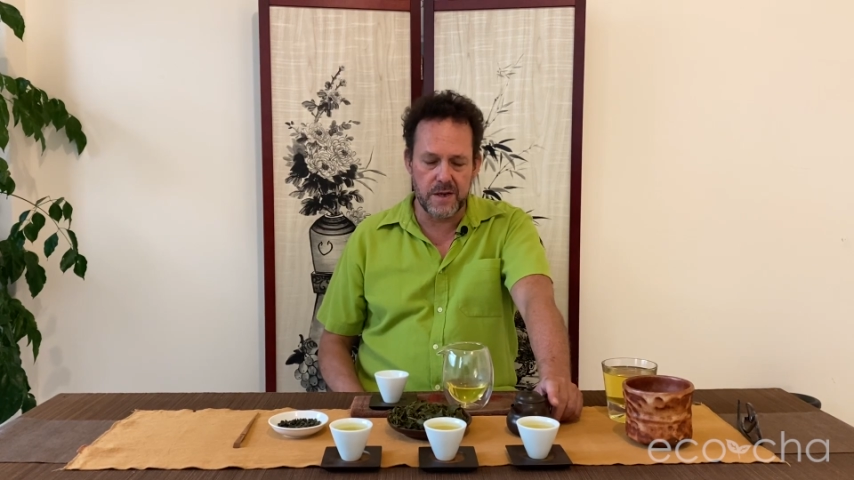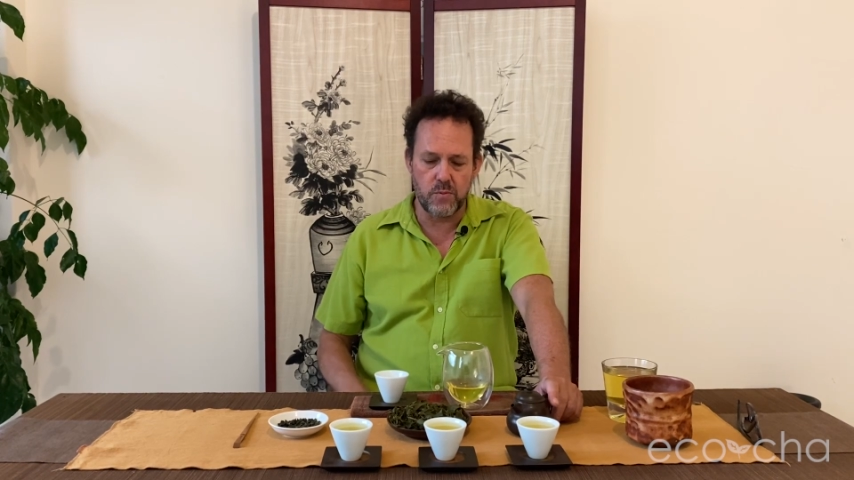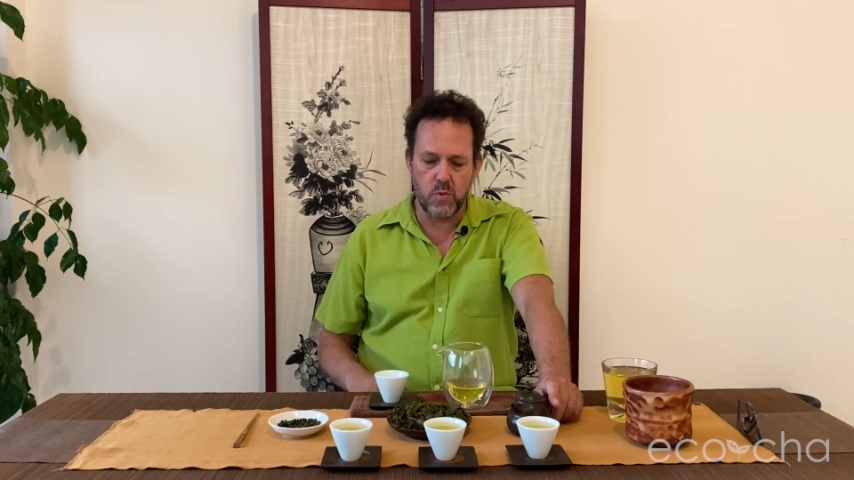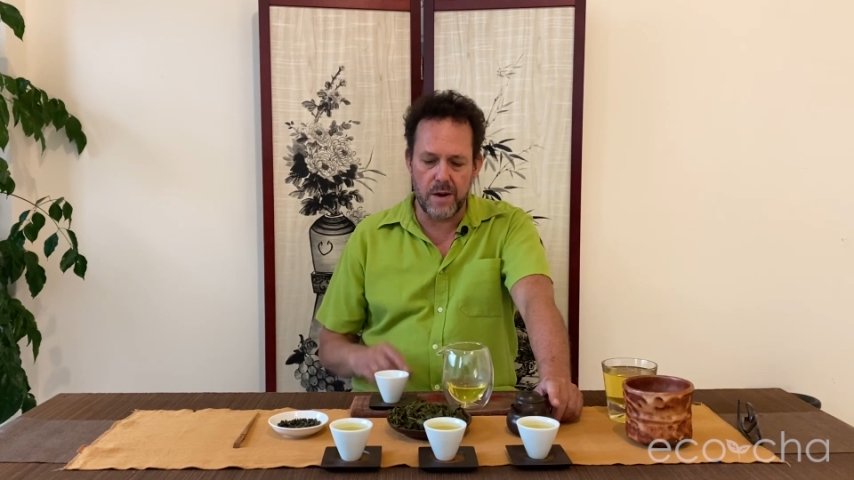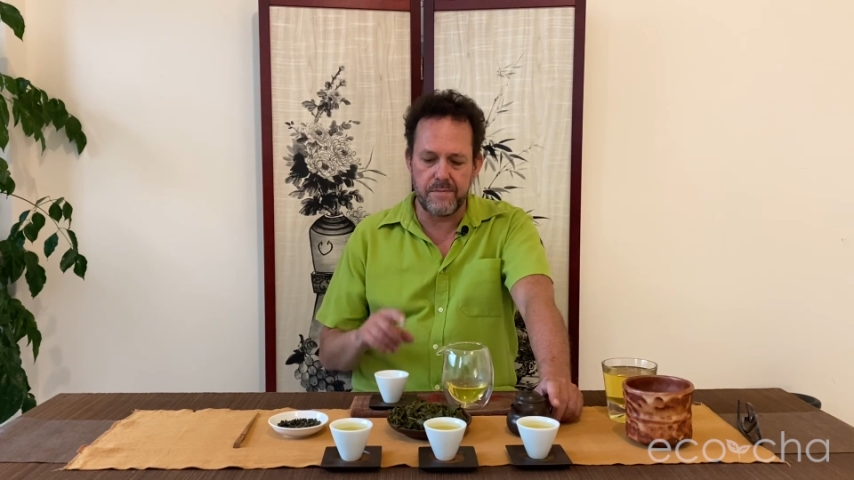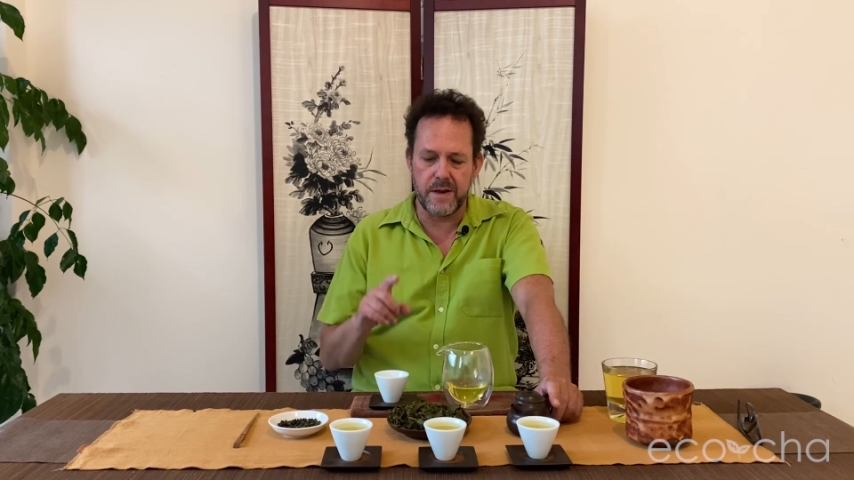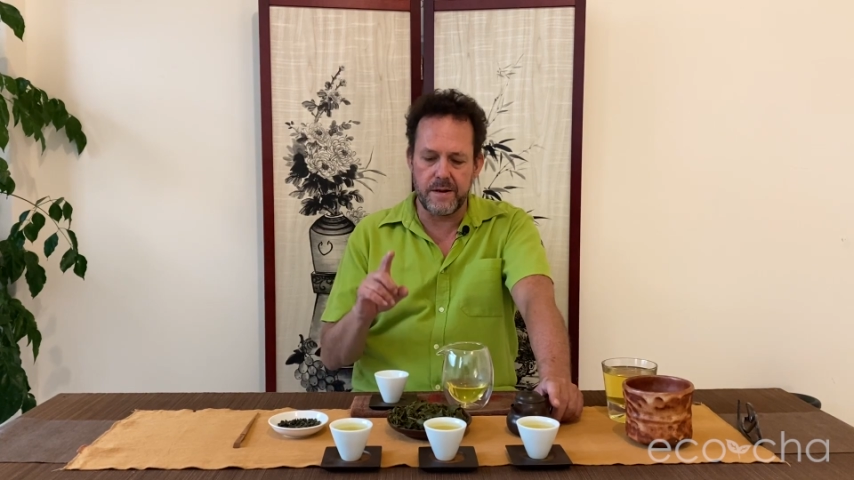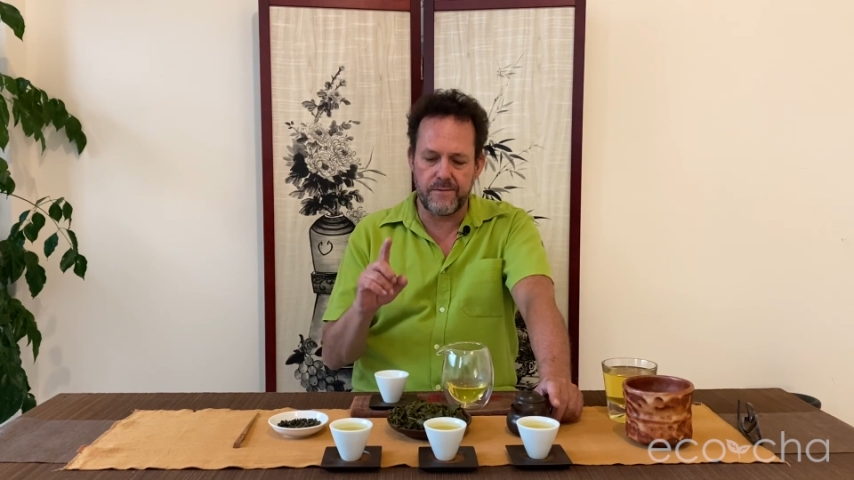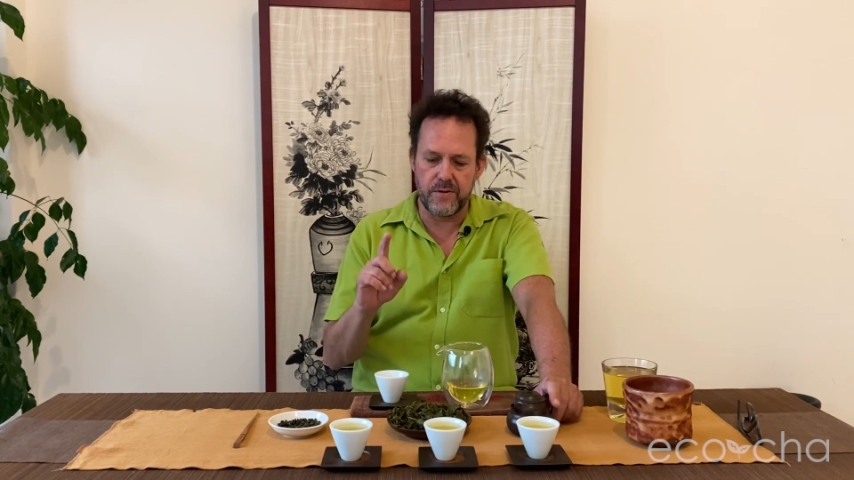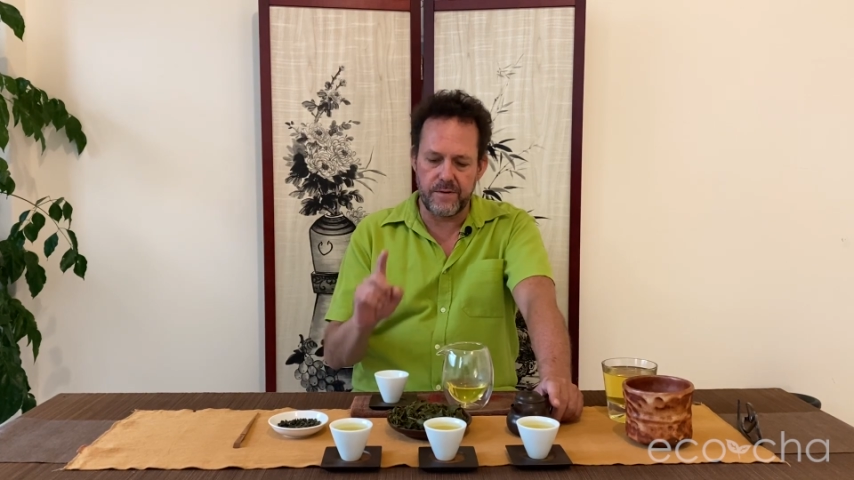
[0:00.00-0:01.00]
1
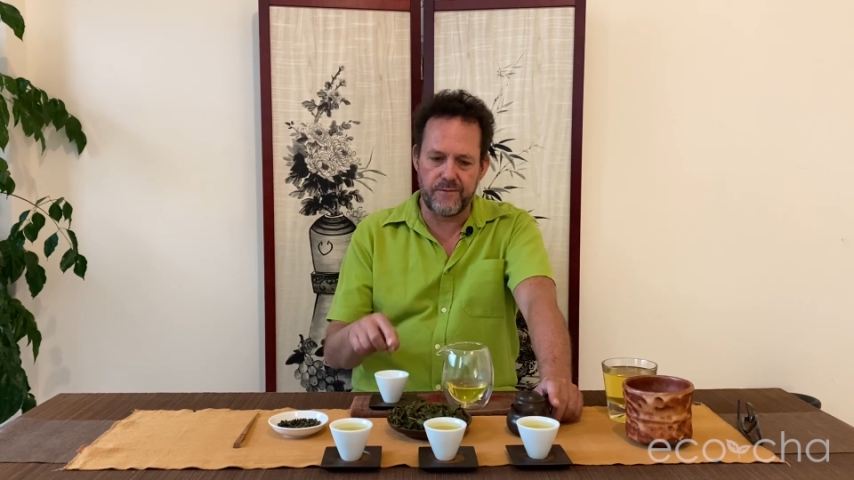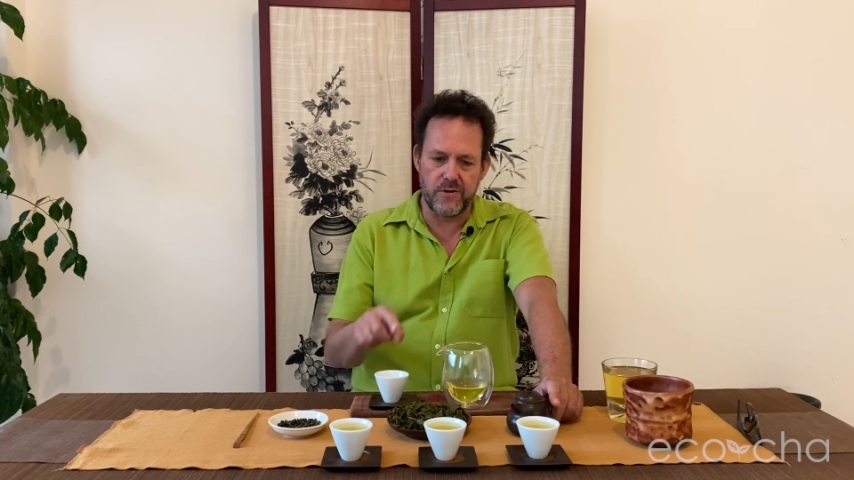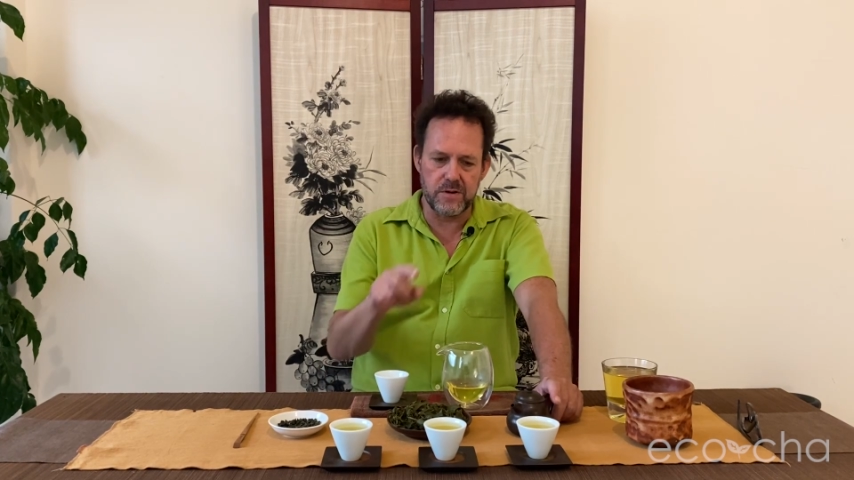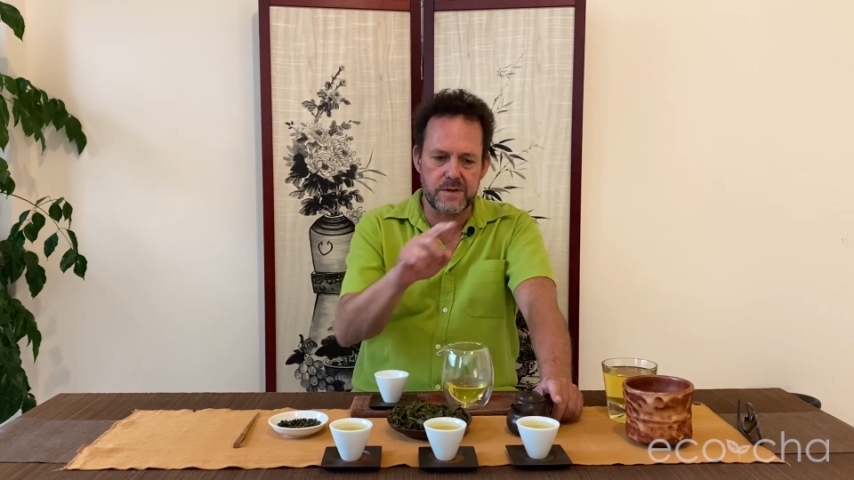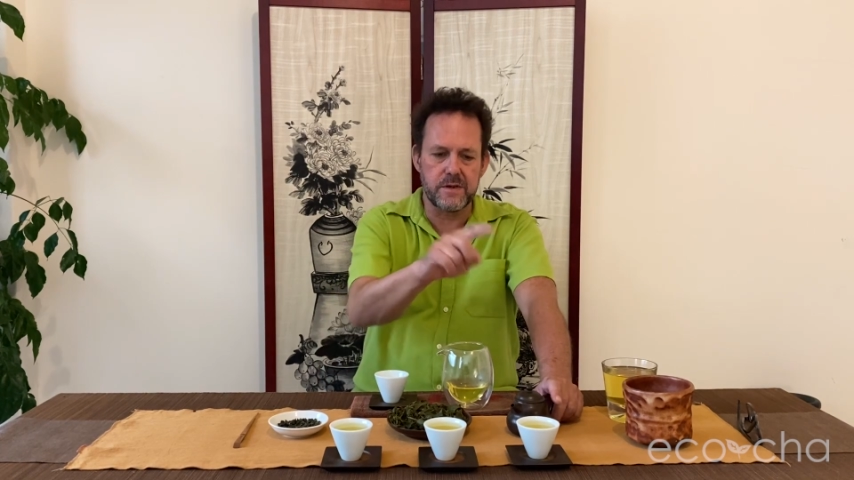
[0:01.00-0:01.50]
minute for the first,